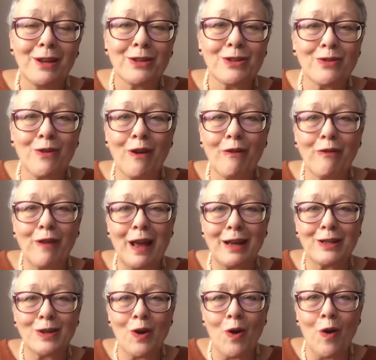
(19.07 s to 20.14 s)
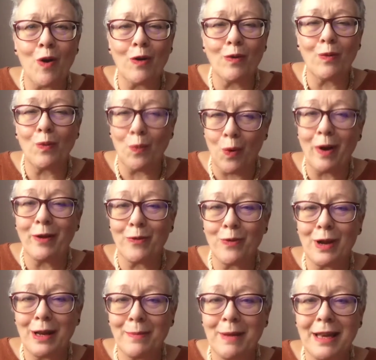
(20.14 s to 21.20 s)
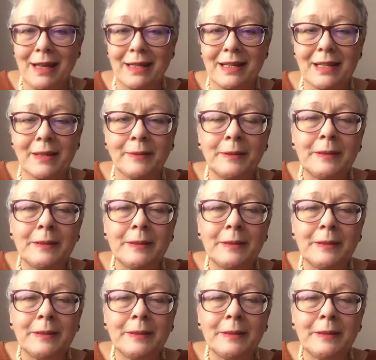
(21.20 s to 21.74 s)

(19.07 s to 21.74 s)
to reflect on what it really means.